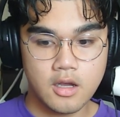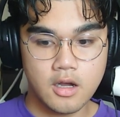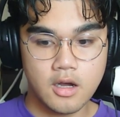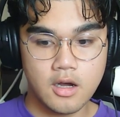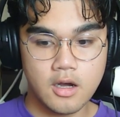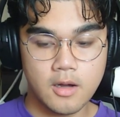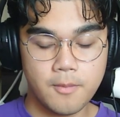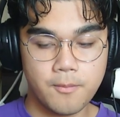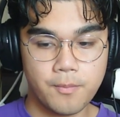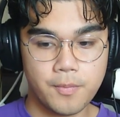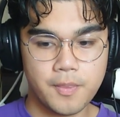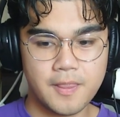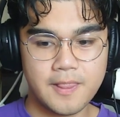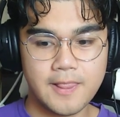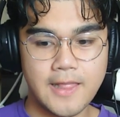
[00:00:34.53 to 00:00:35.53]

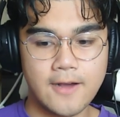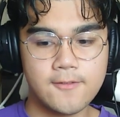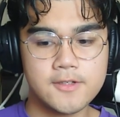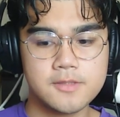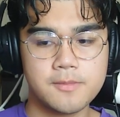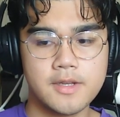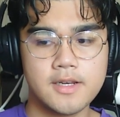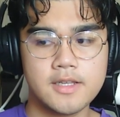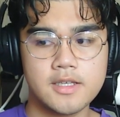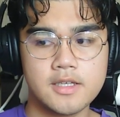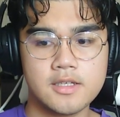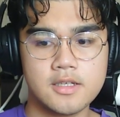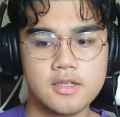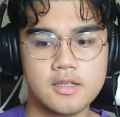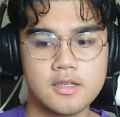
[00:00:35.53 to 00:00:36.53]
That was
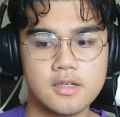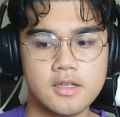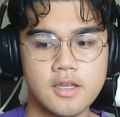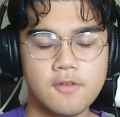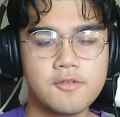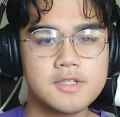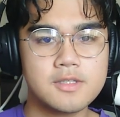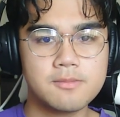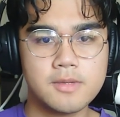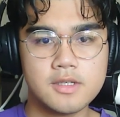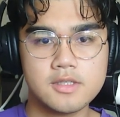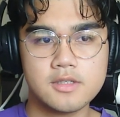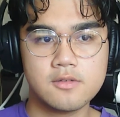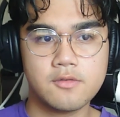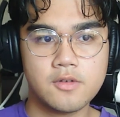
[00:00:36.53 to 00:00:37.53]
mainly, it was a
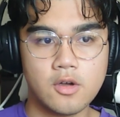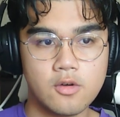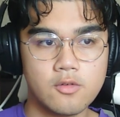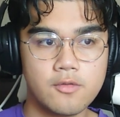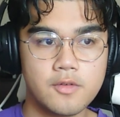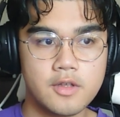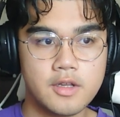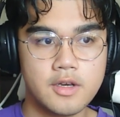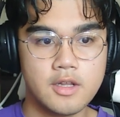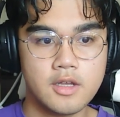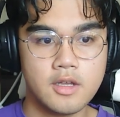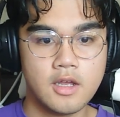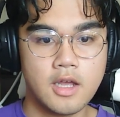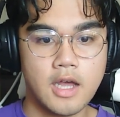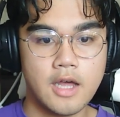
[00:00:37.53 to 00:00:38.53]
mix of COVID
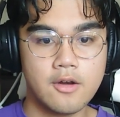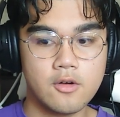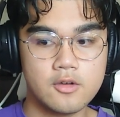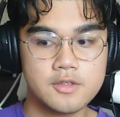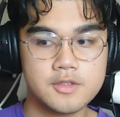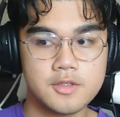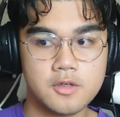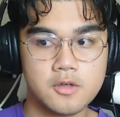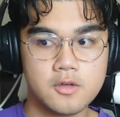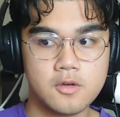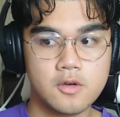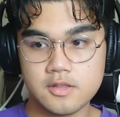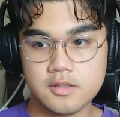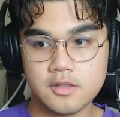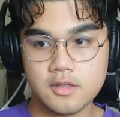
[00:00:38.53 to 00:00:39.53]
and also
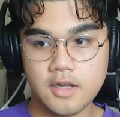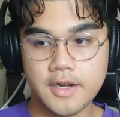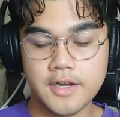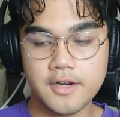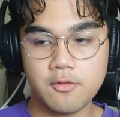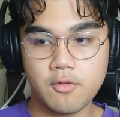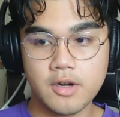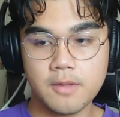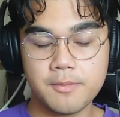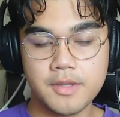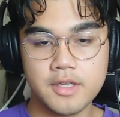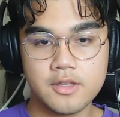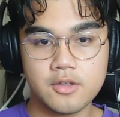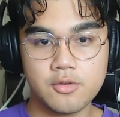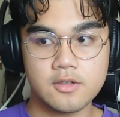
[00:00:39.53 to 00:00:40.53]
I didn't want to
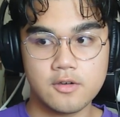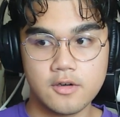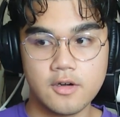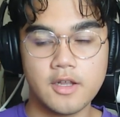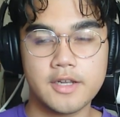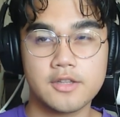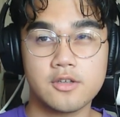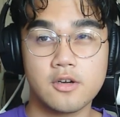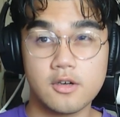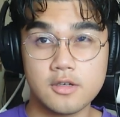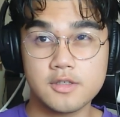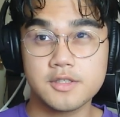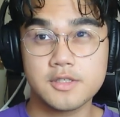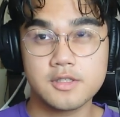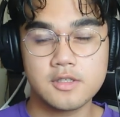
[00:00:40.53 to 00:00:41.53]
be doing online
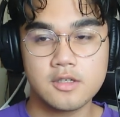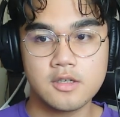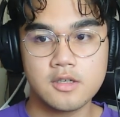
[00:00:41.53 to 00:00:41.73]
talks.